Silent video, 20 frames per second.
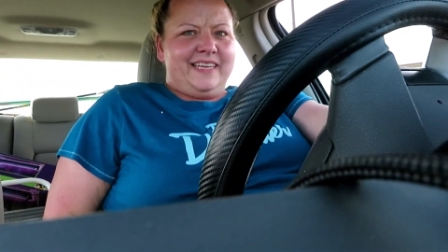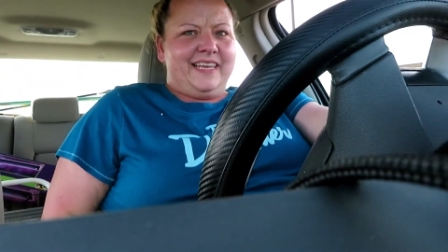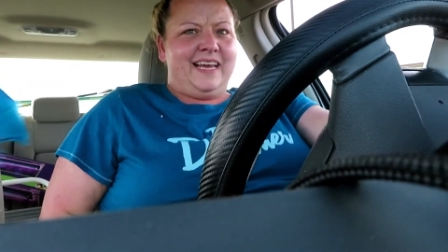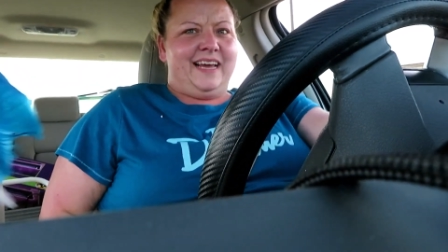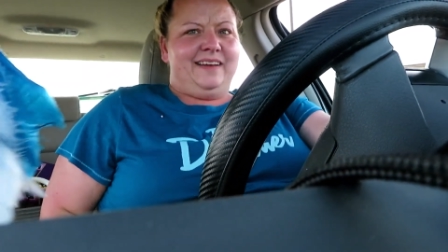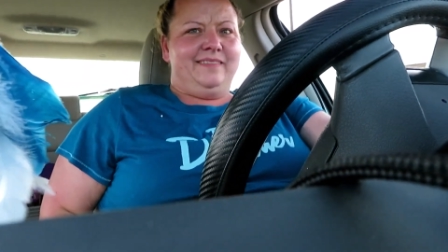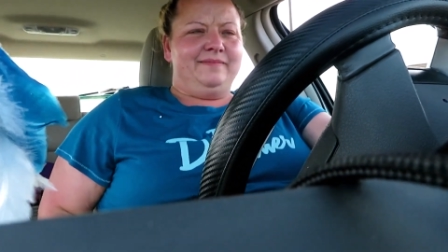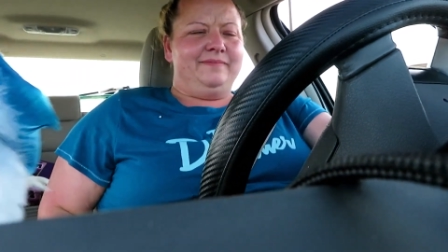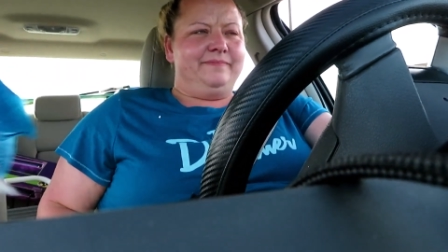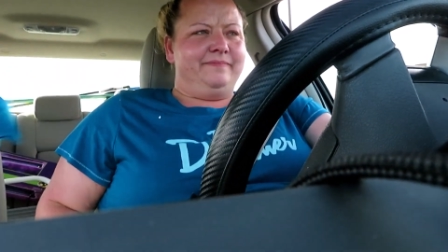
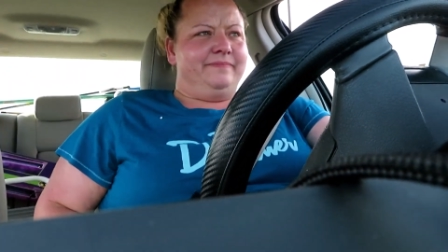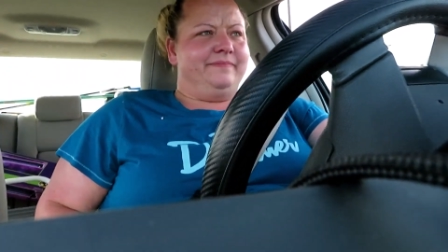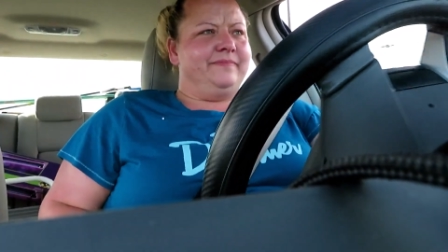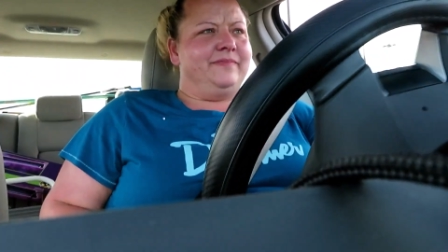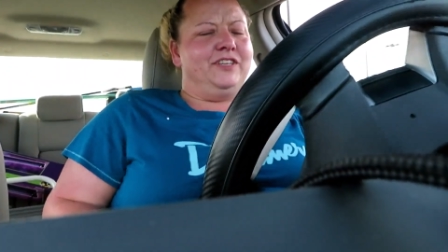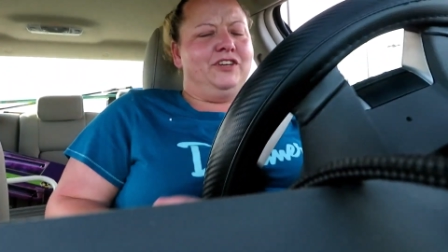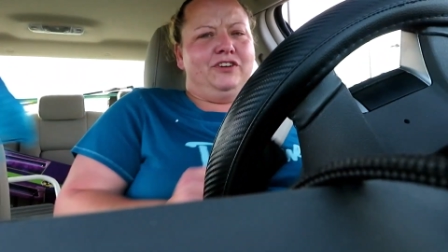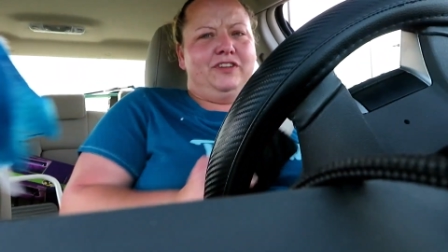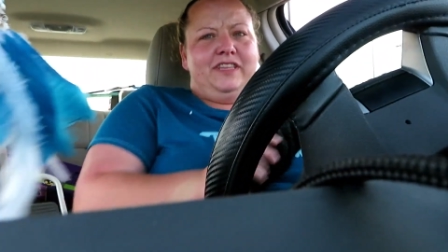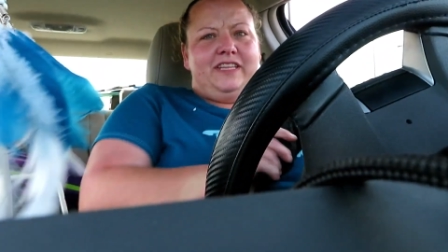yeah,
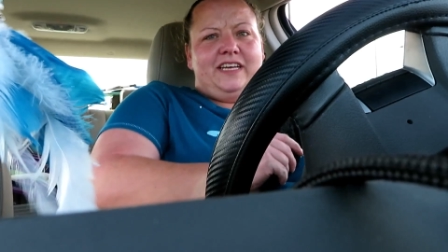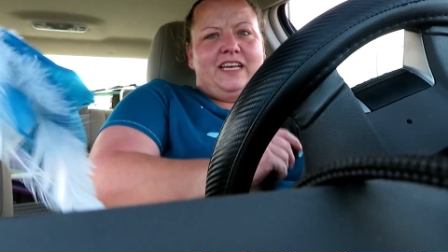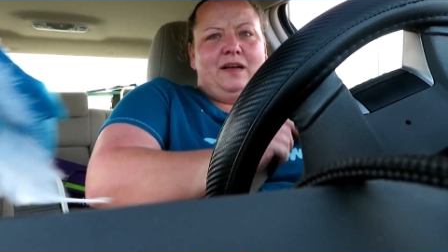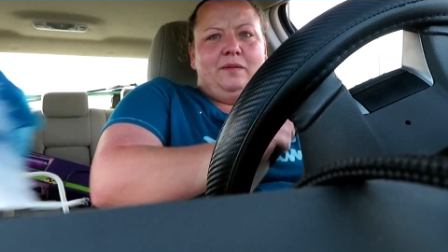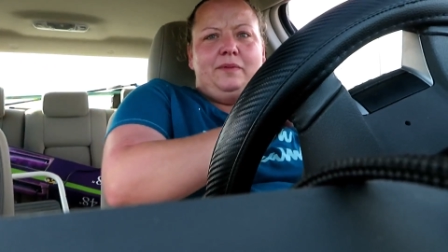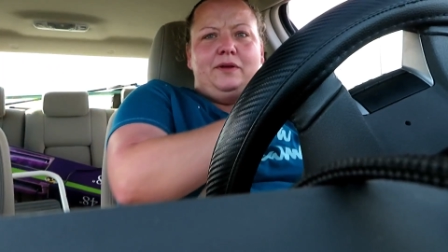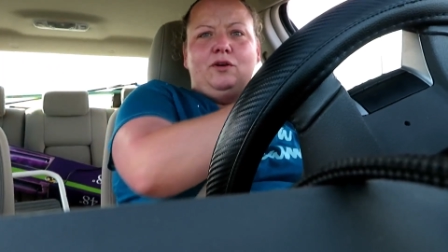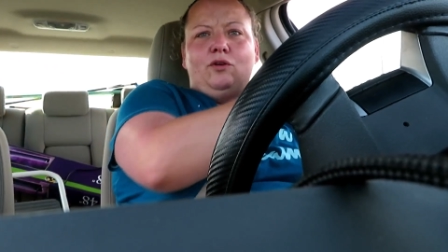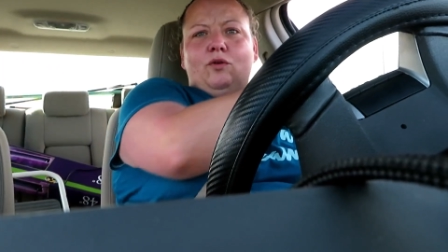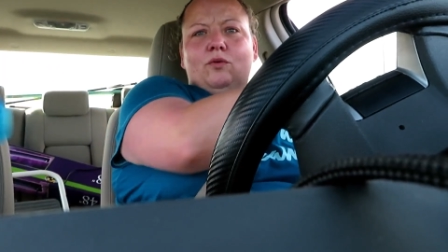you're in the
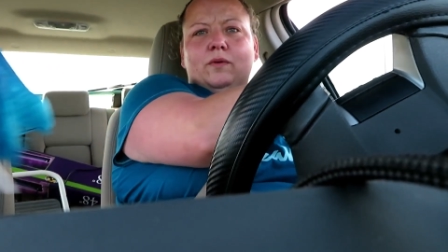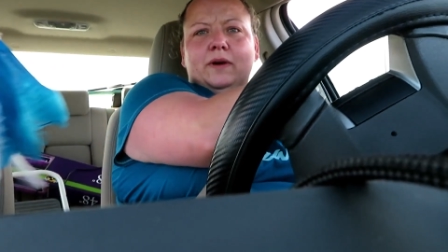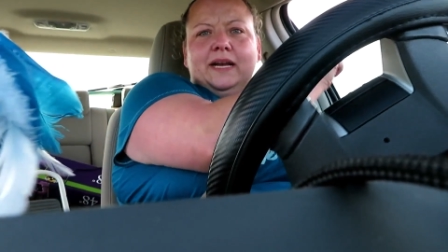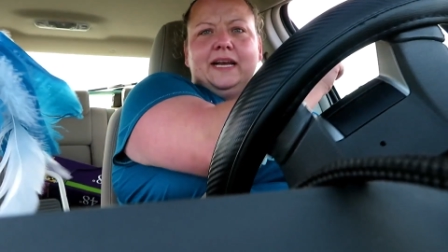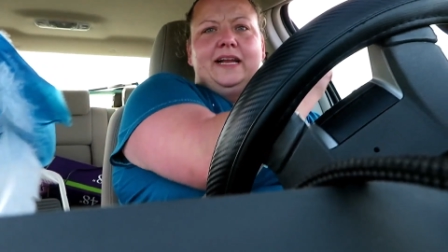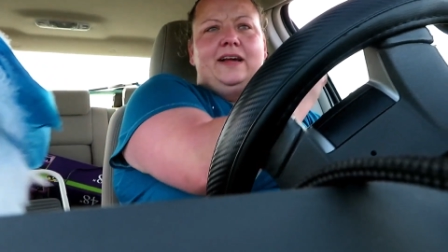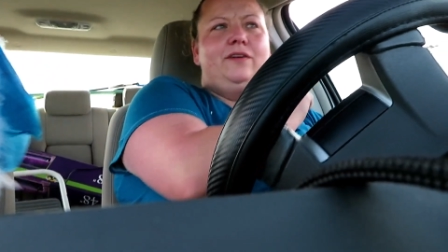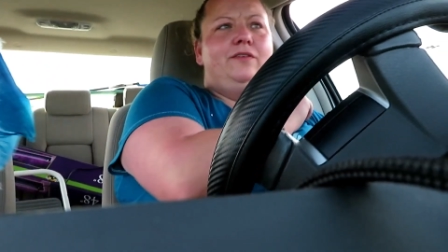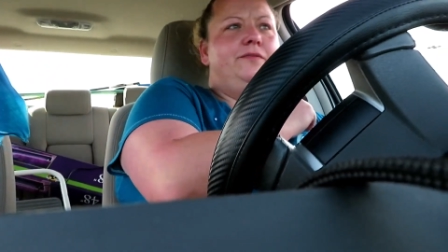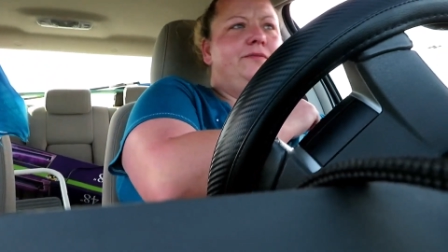cubby hole
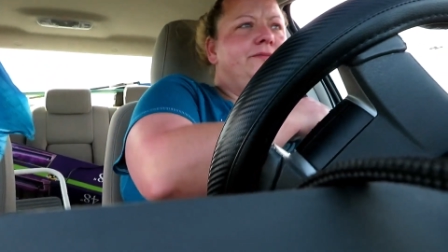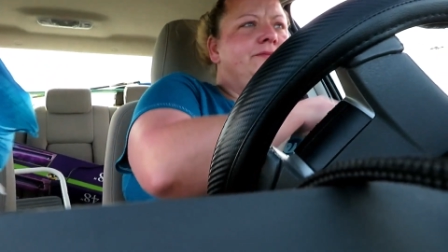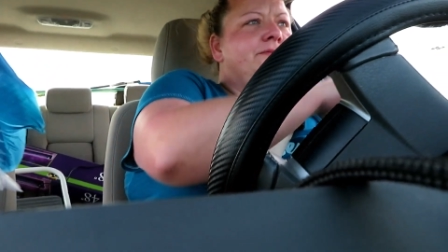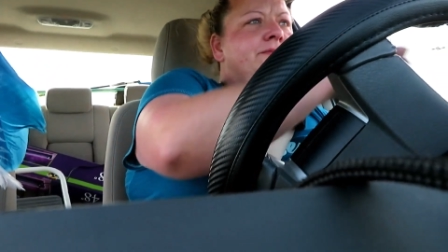right now,